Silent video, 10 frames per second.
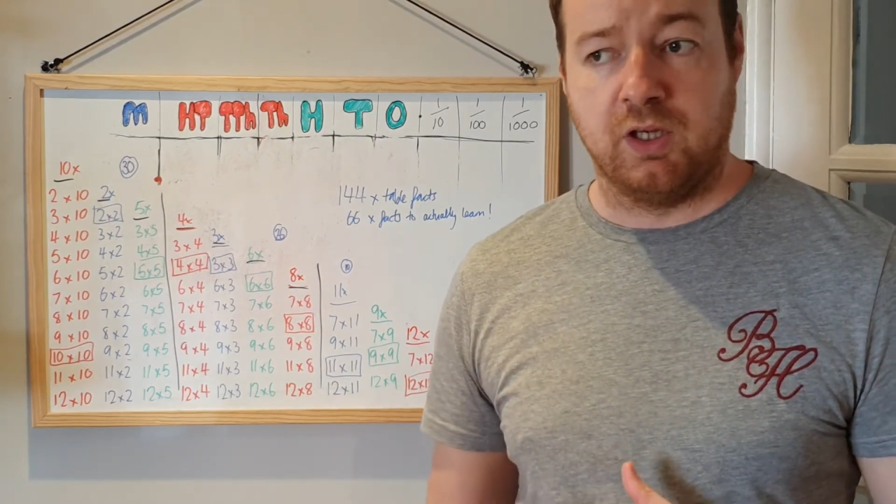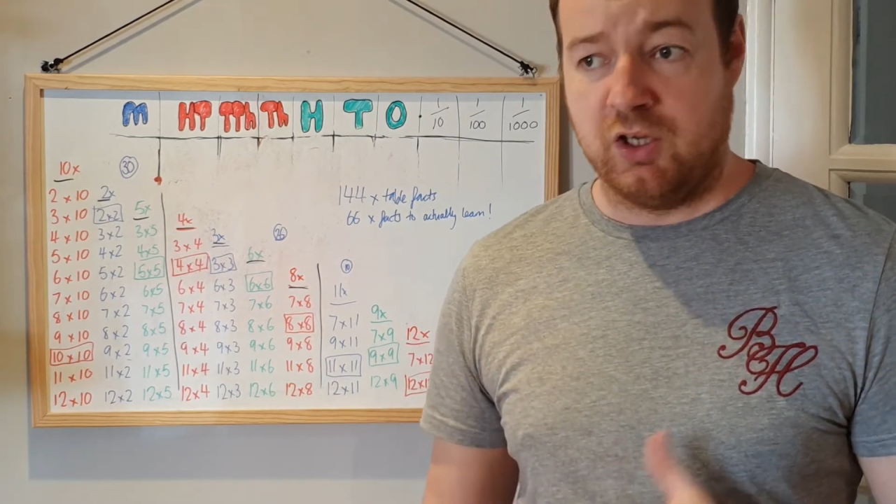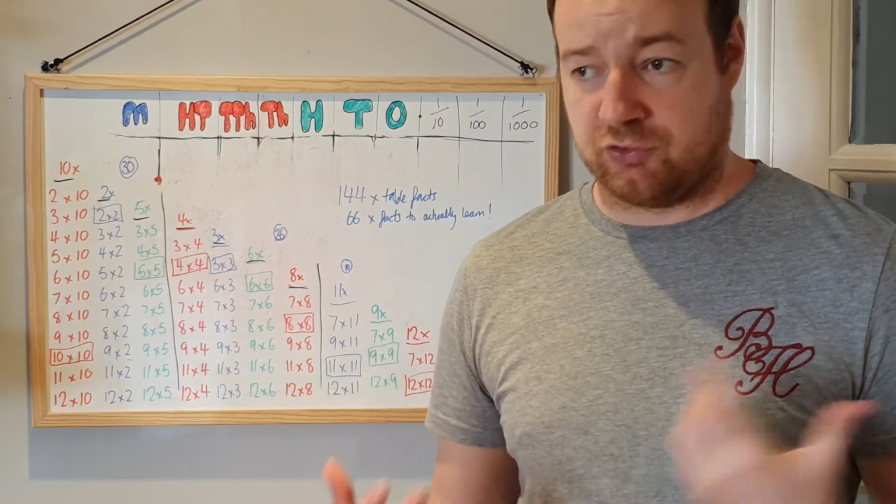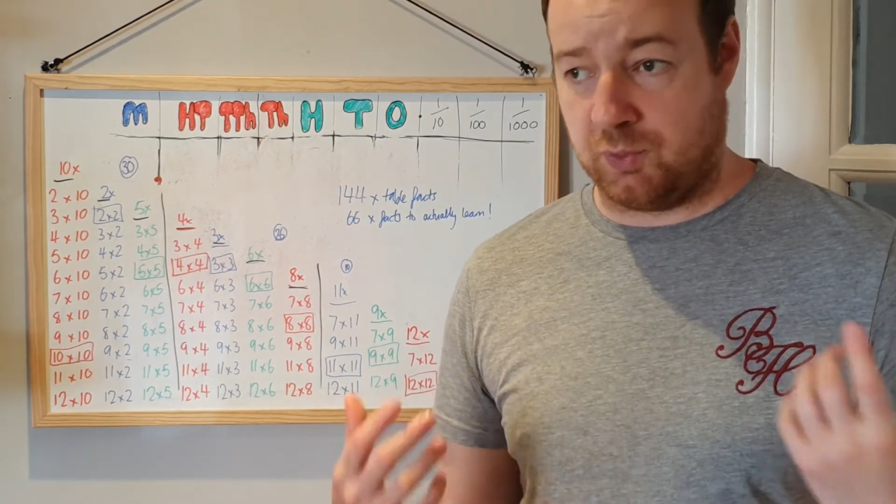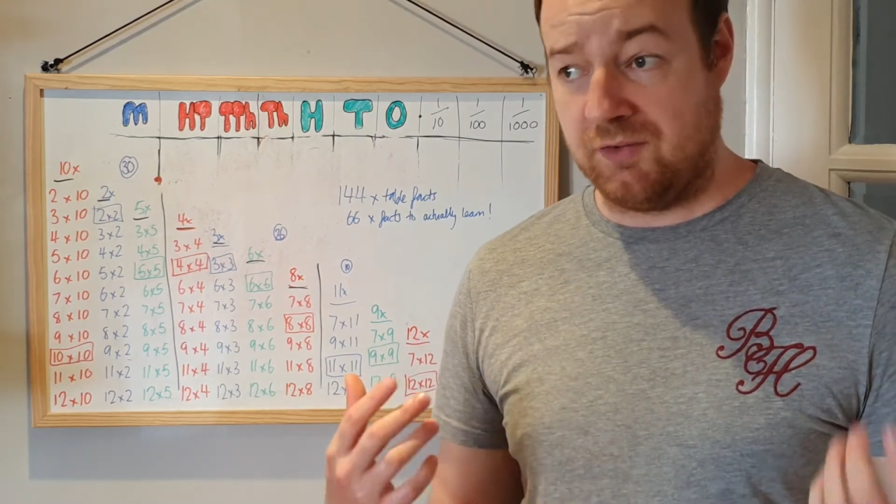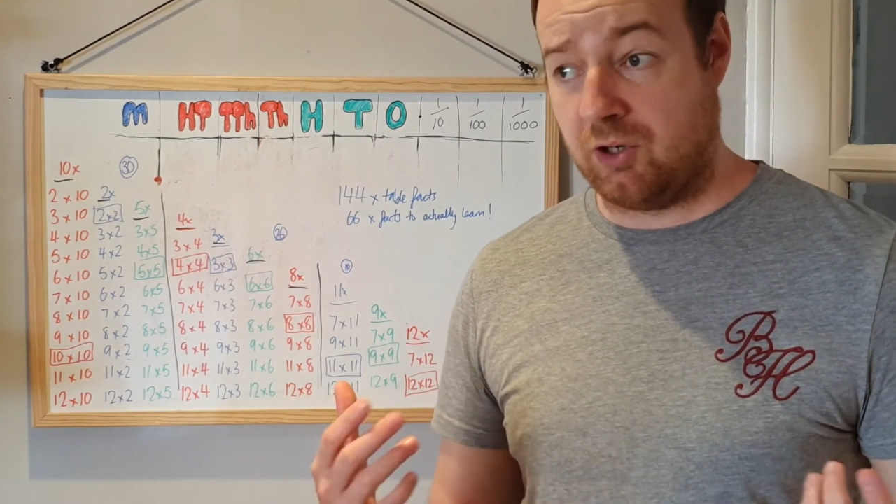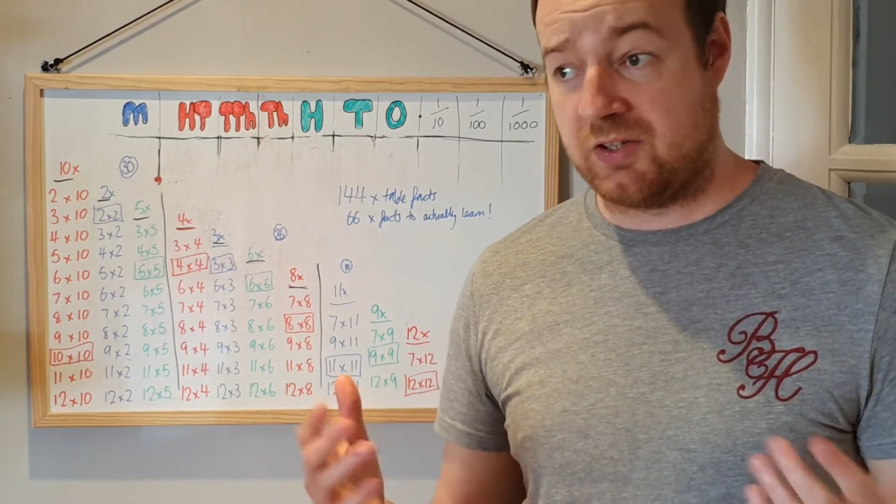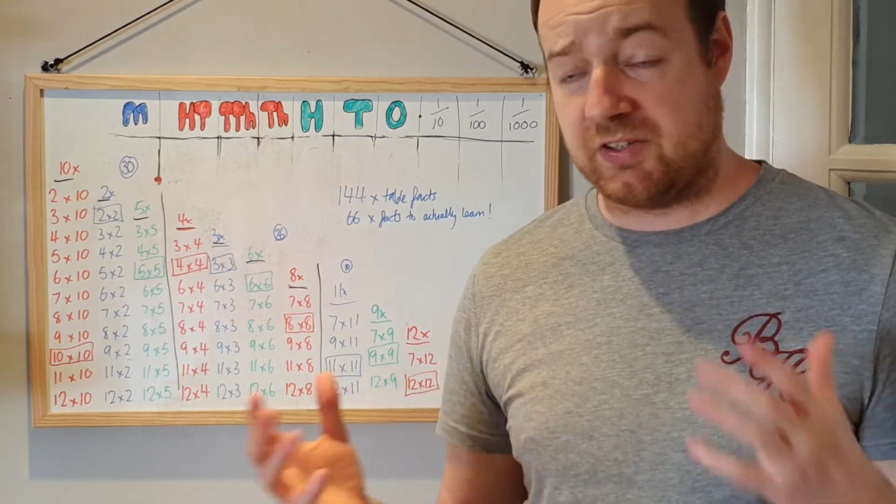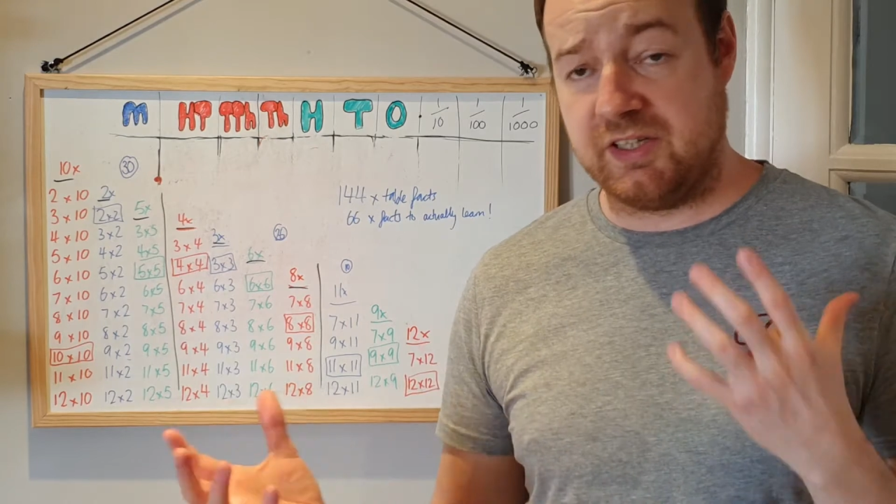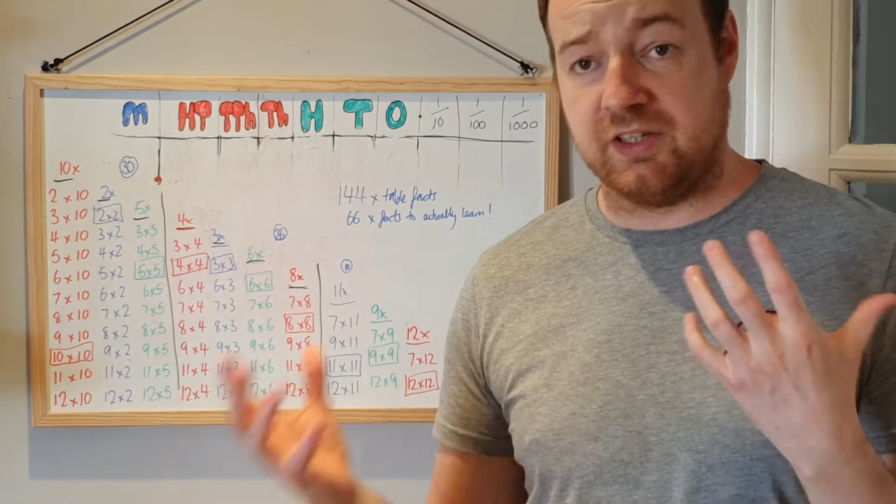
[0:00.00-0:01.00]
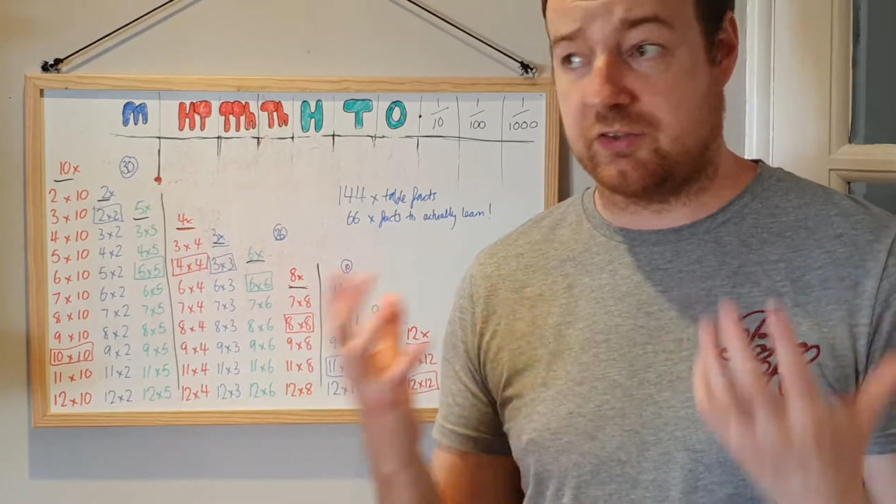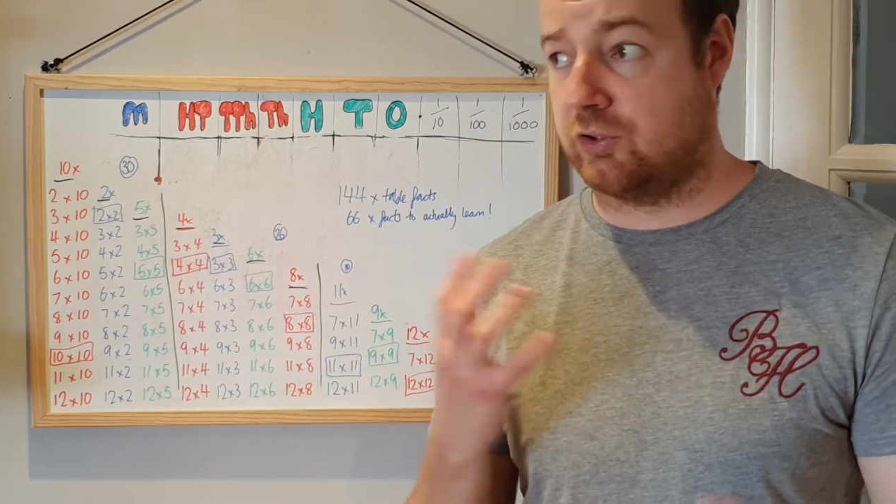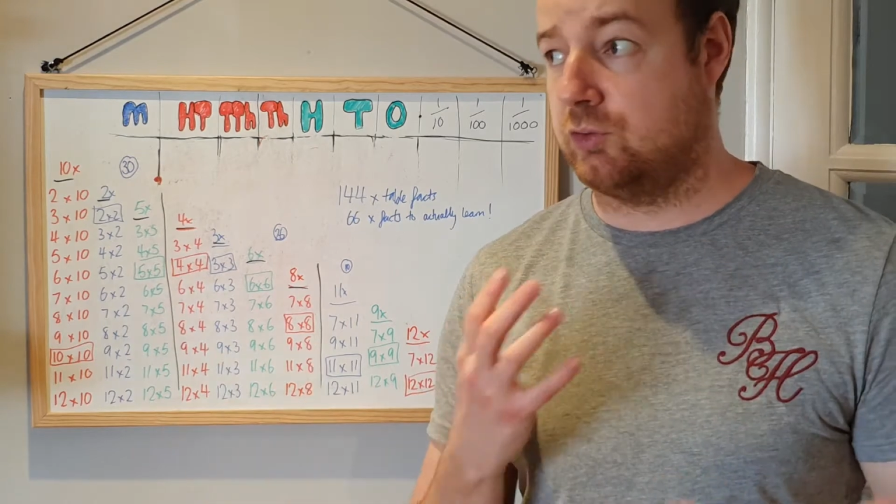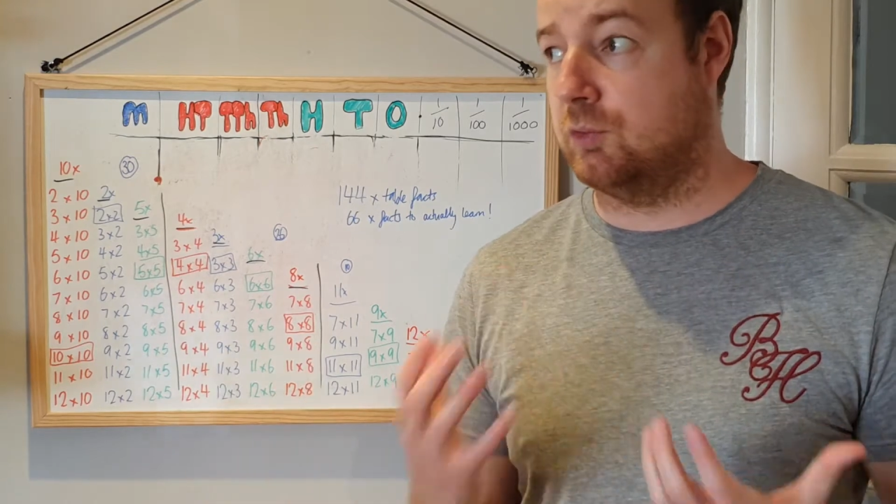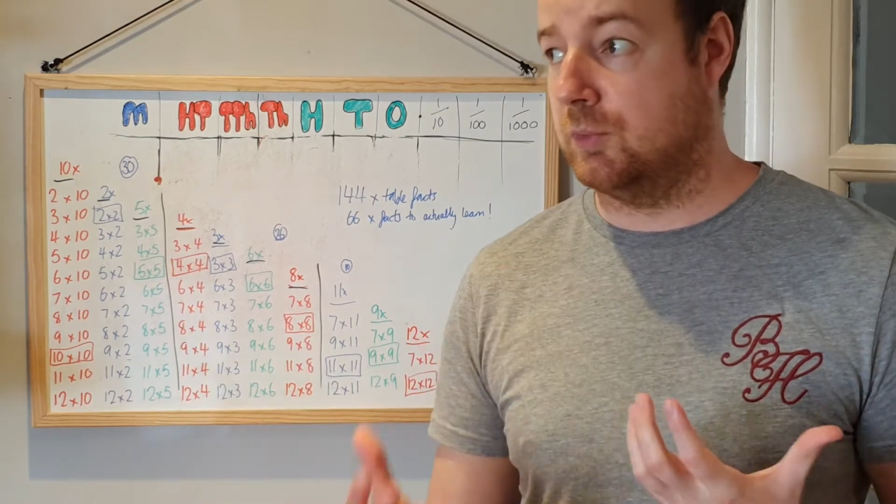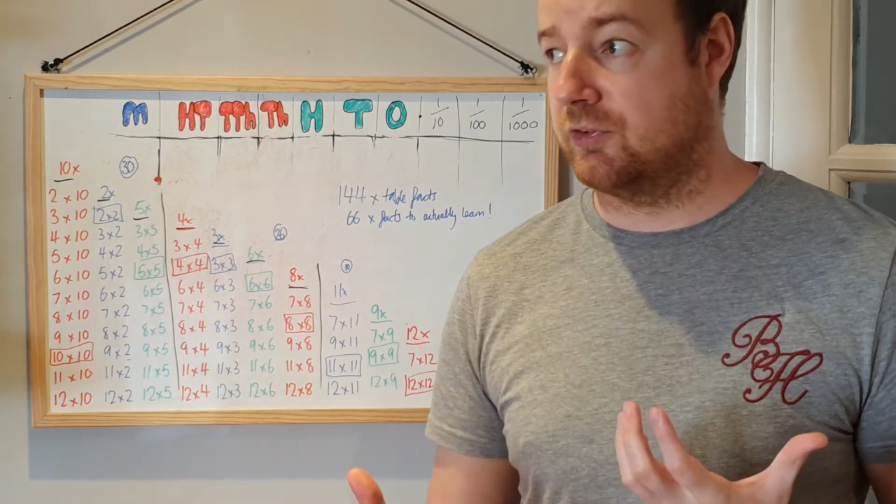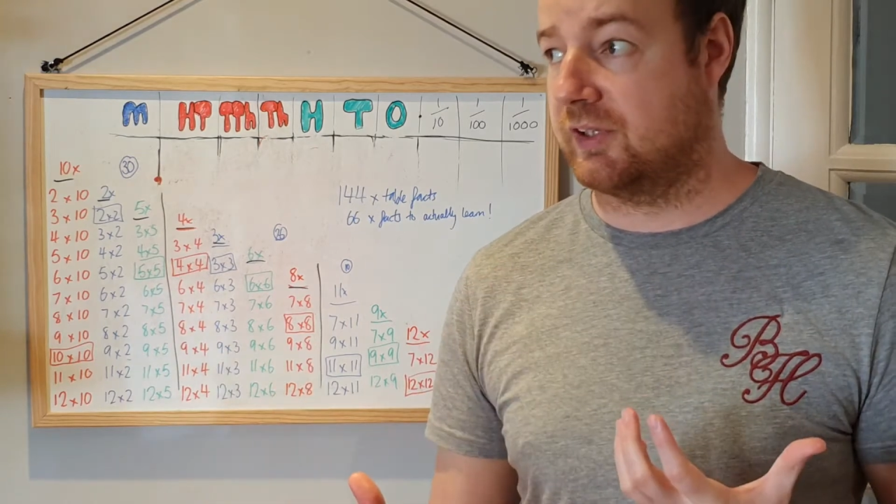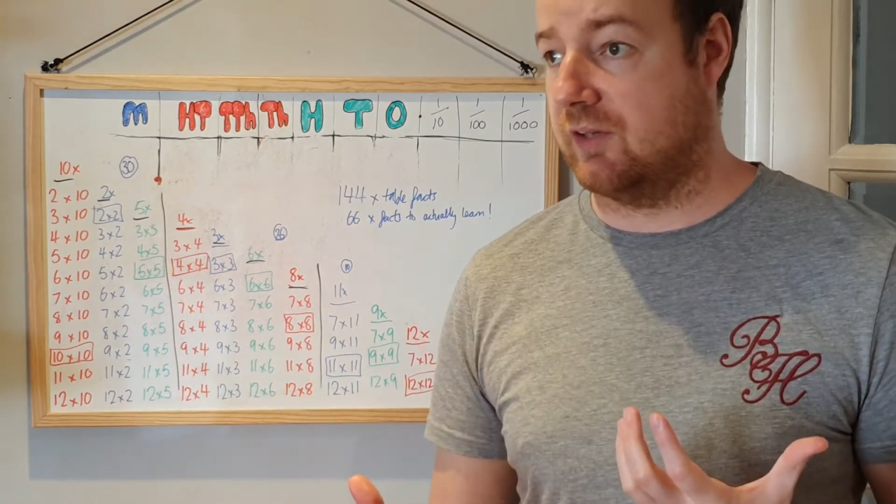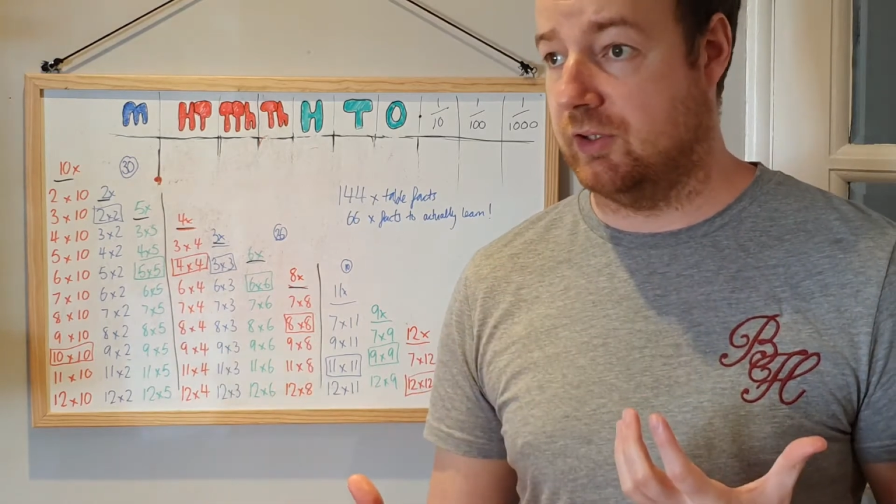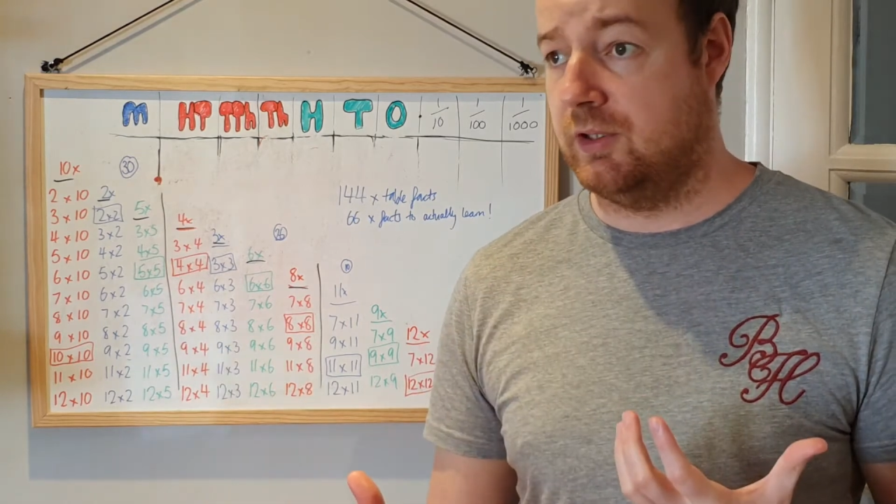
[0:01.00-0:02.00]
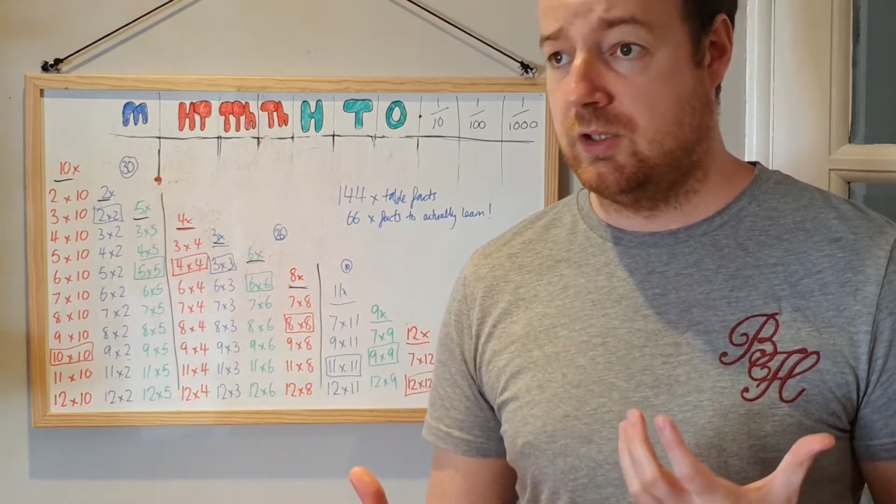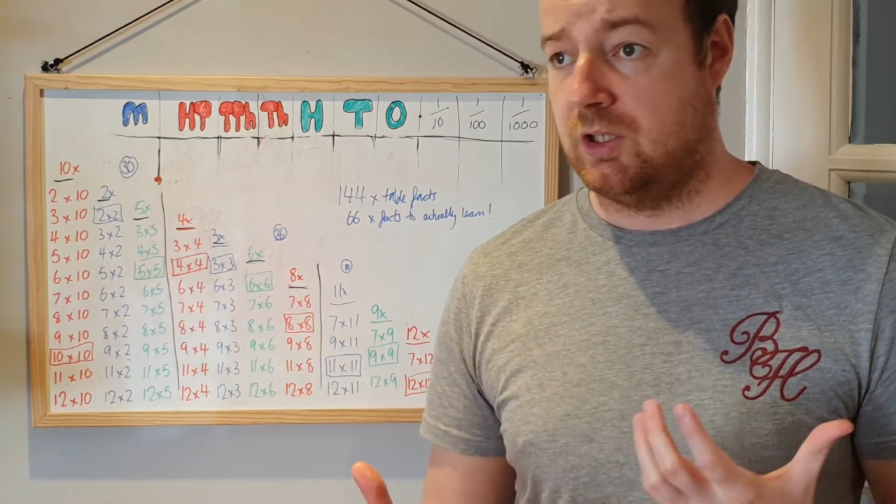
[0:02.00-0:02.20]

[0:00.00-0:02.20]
So whenever I see these two numbers together,